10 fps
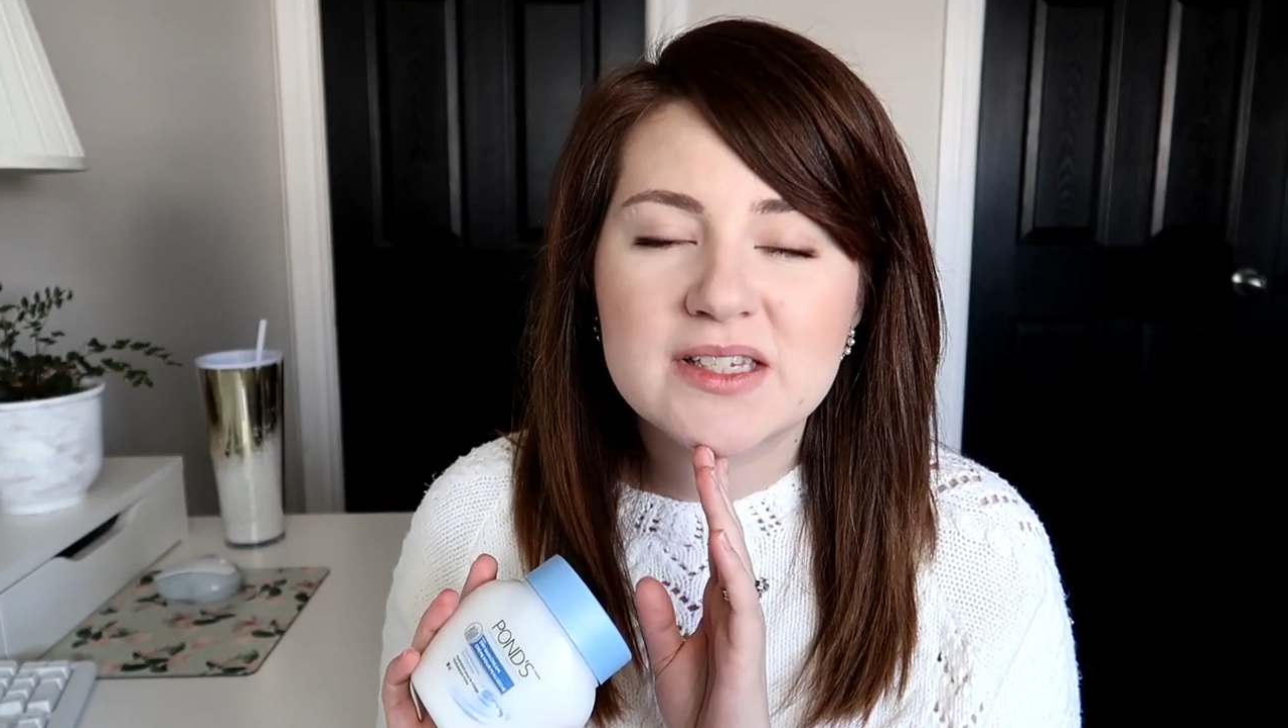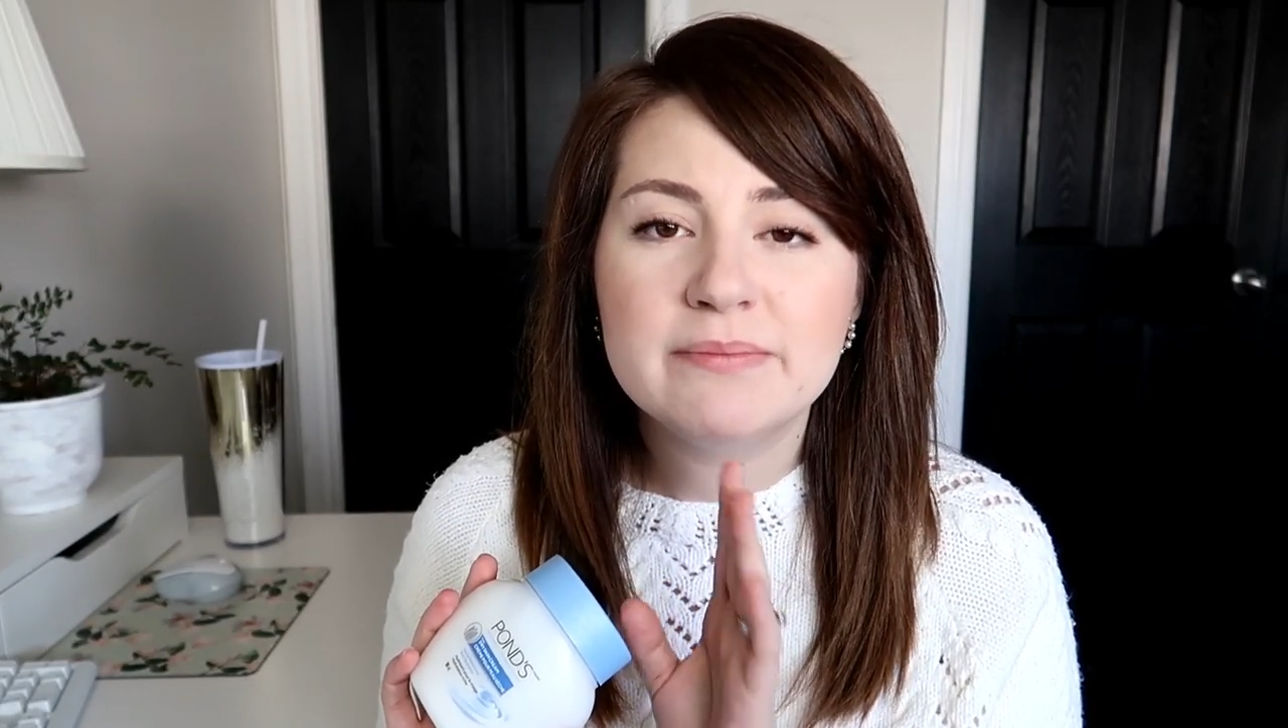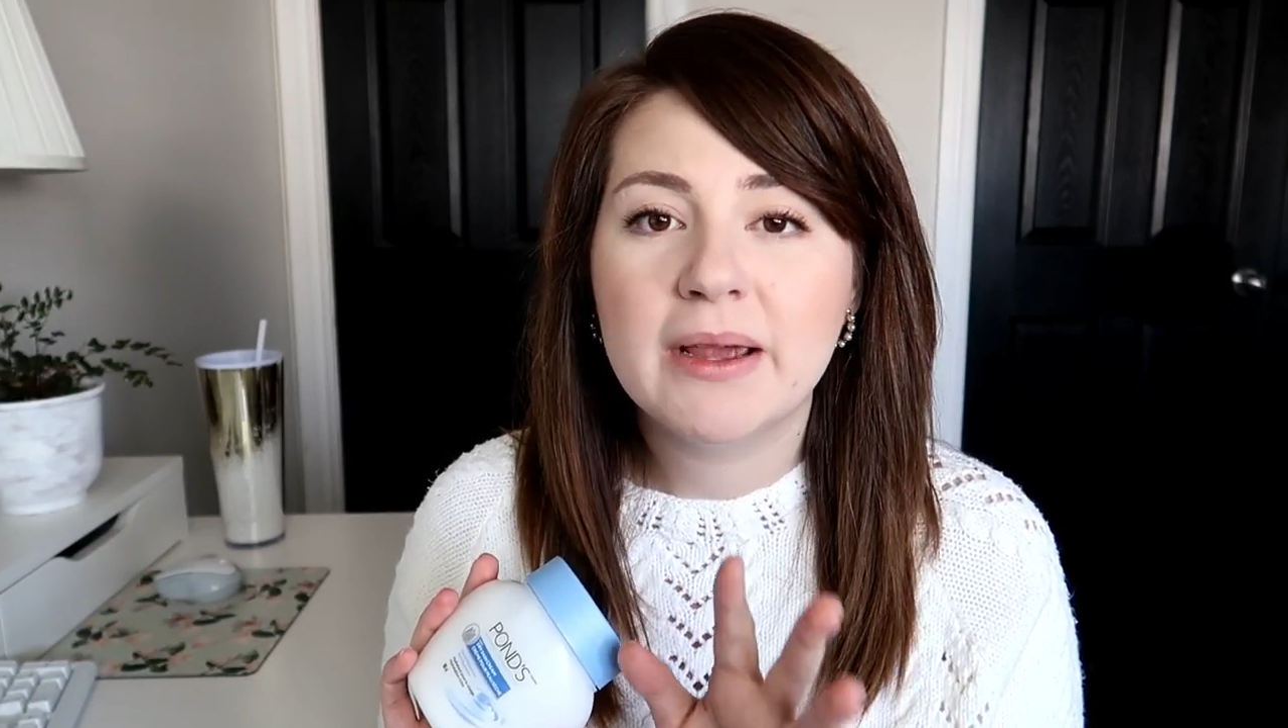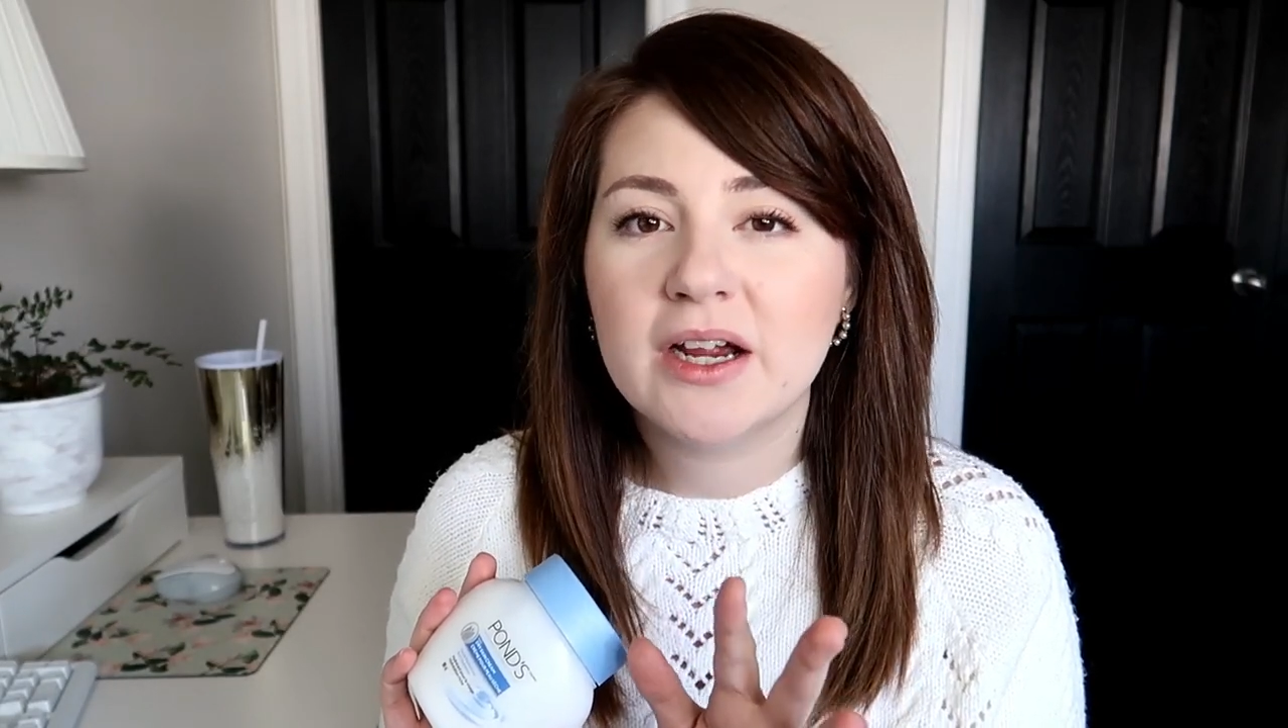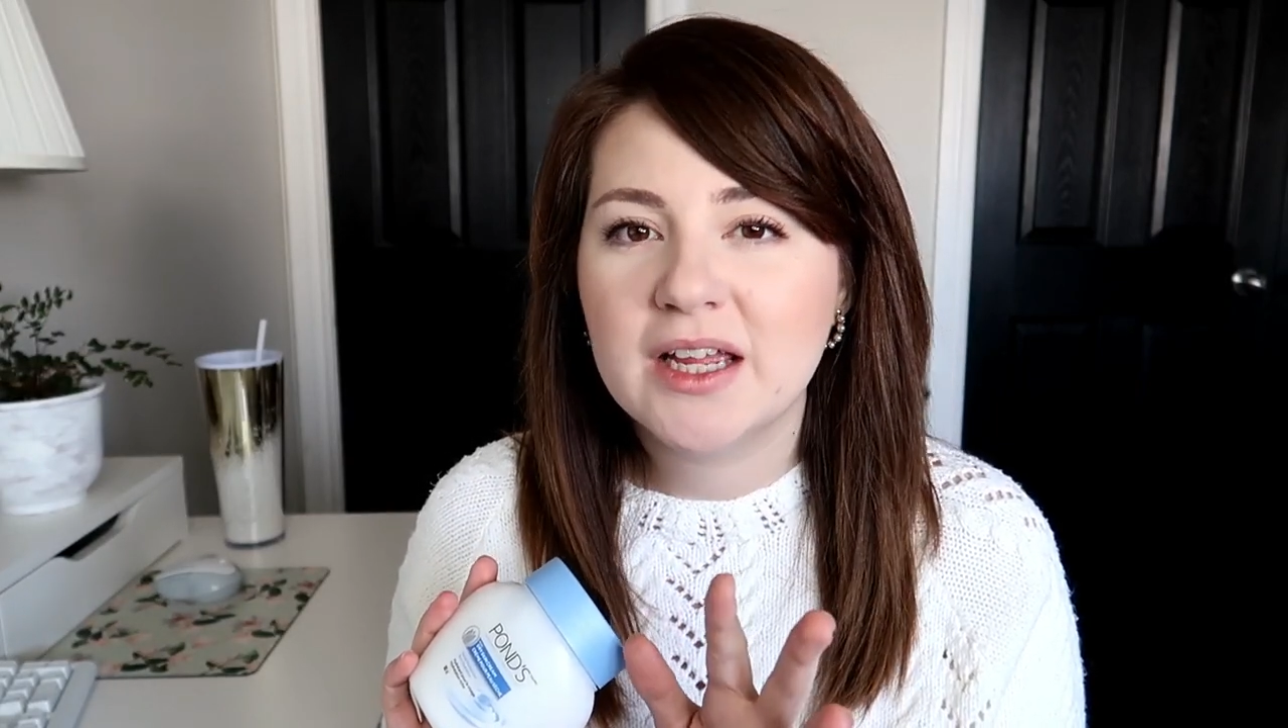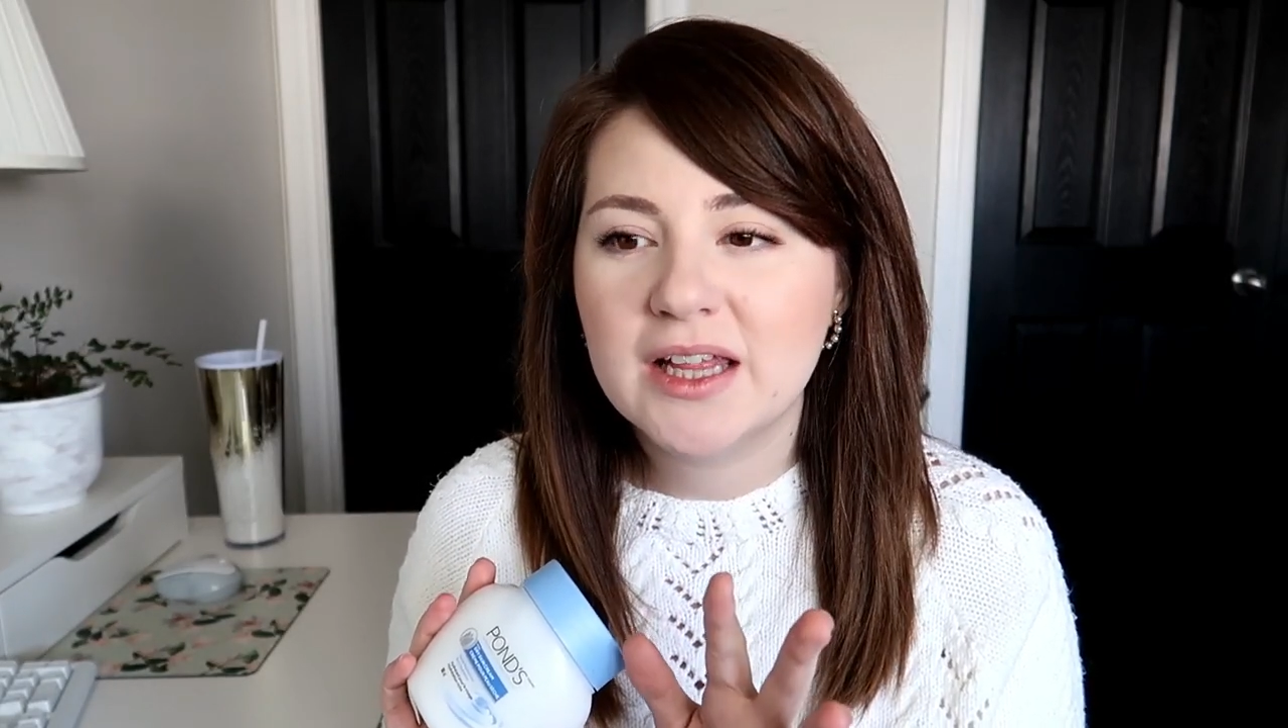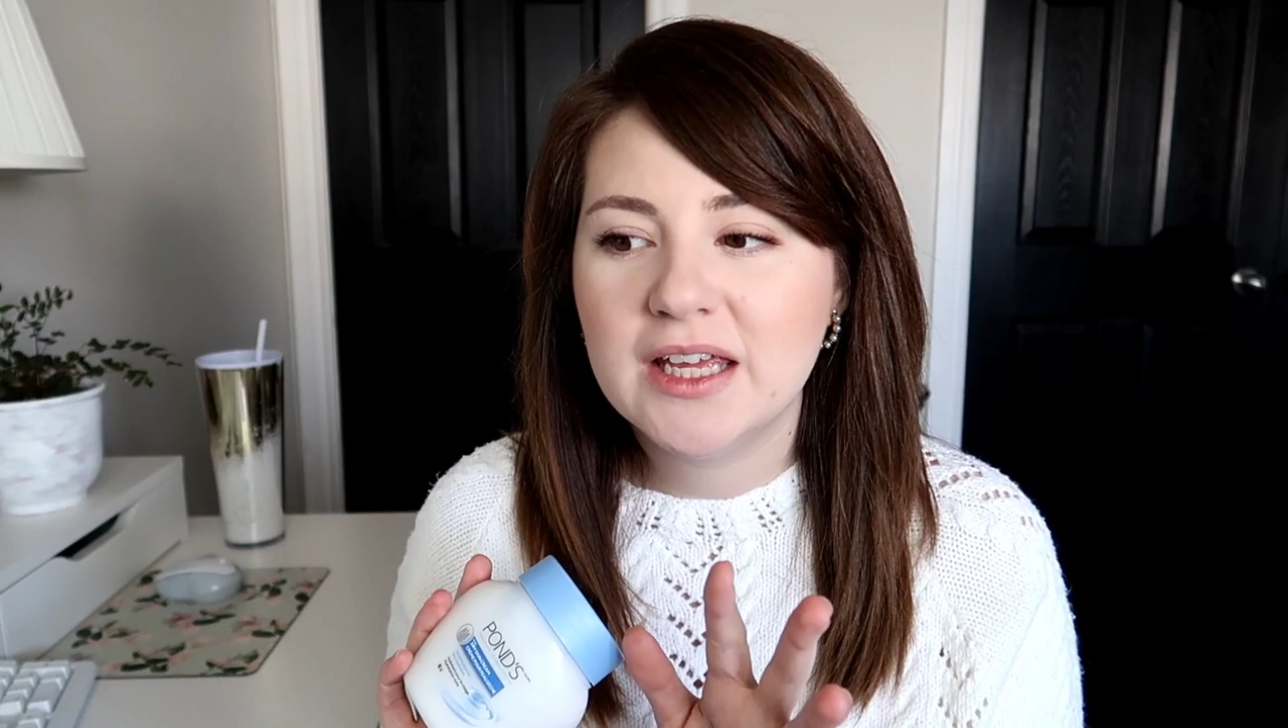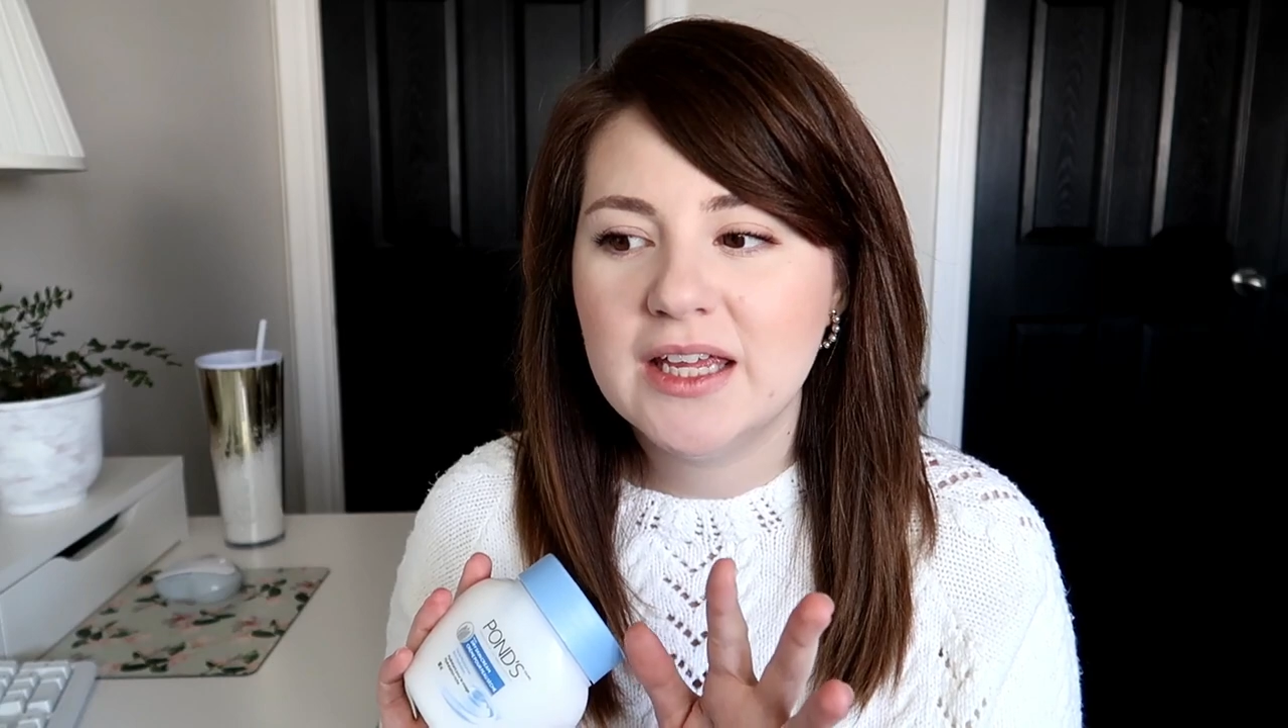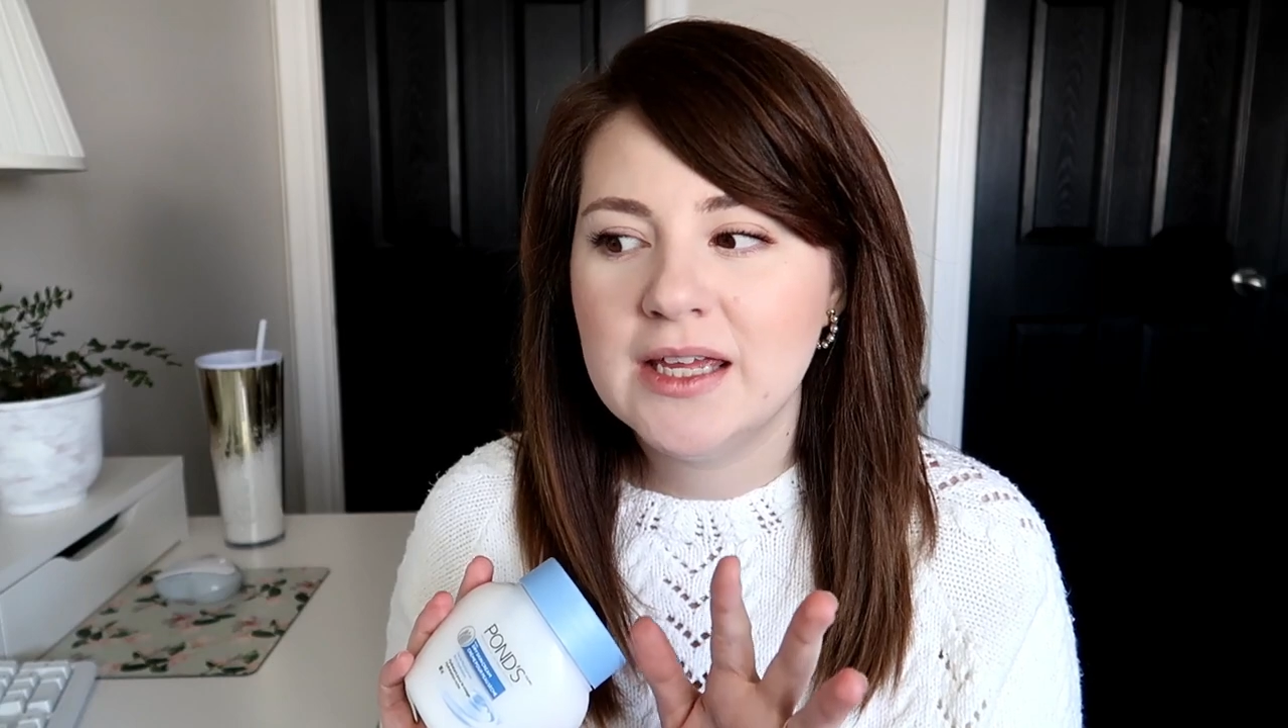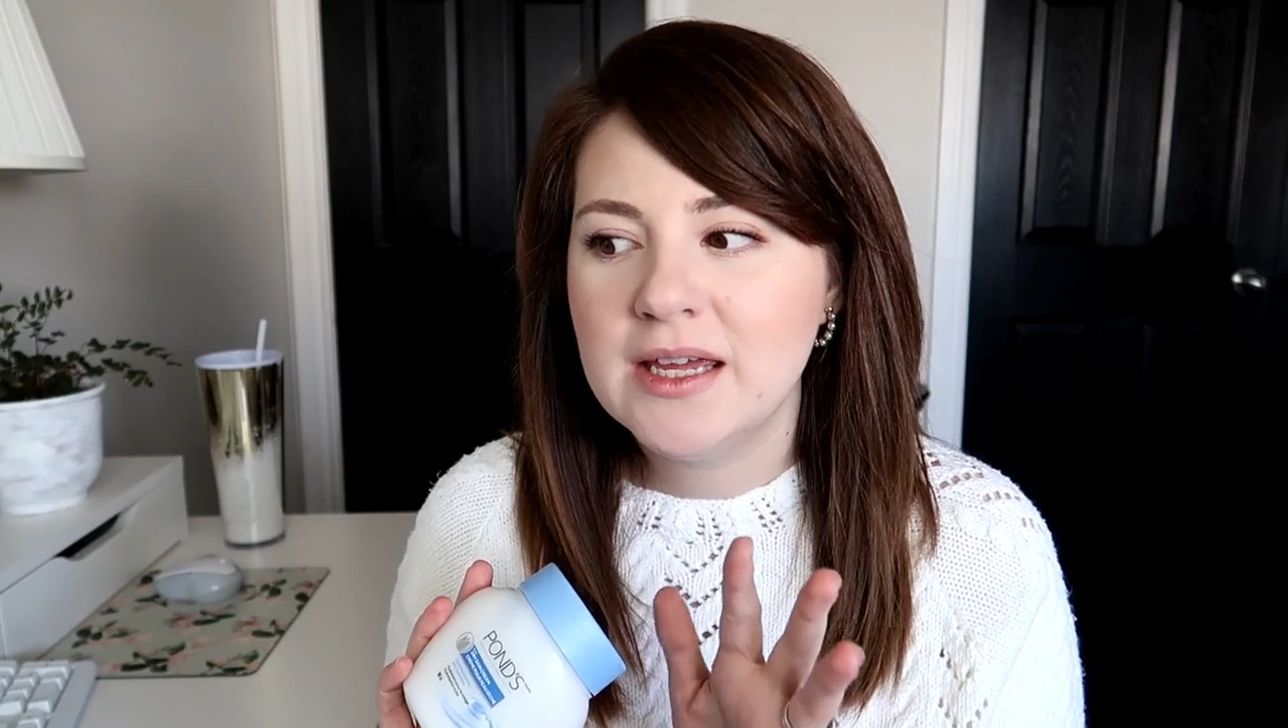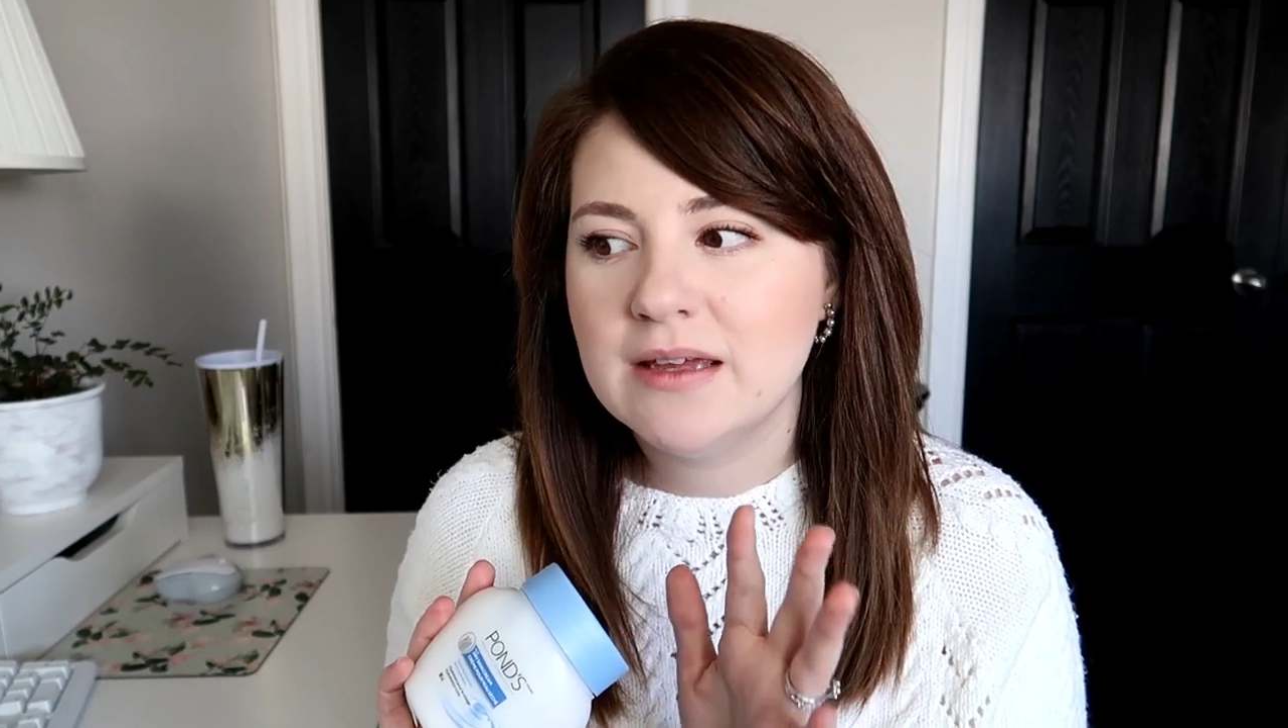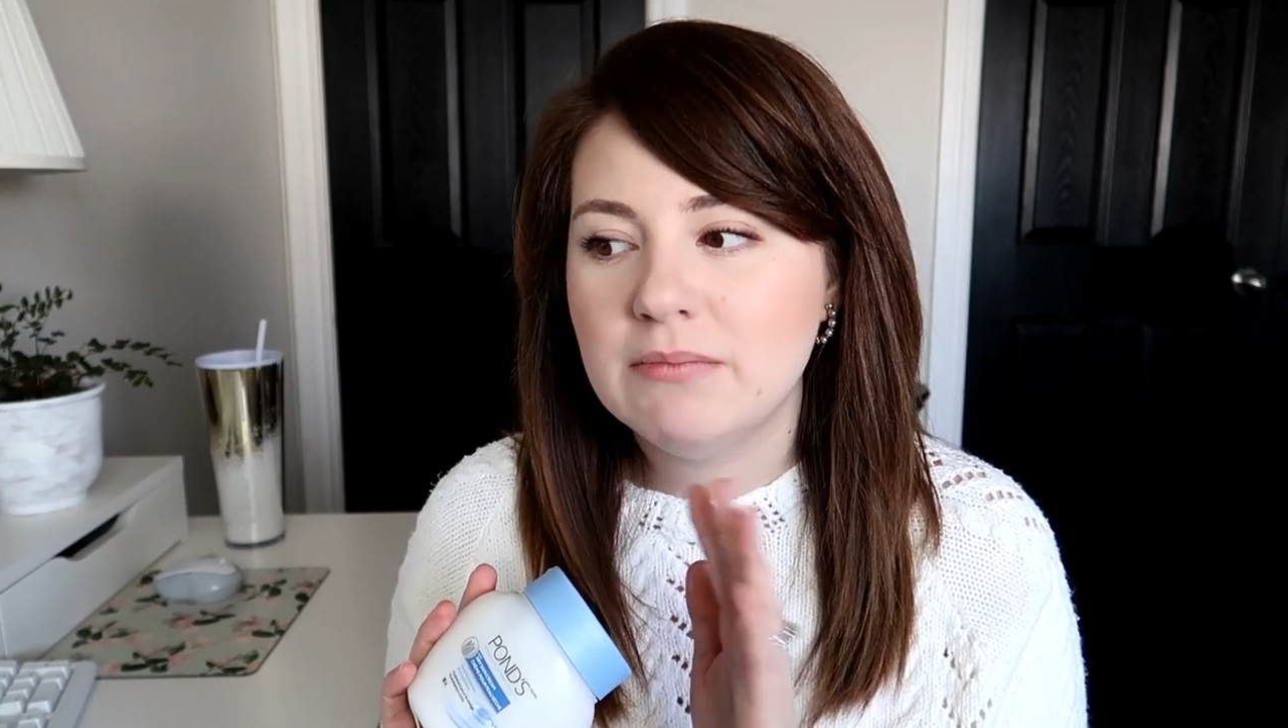sparingly,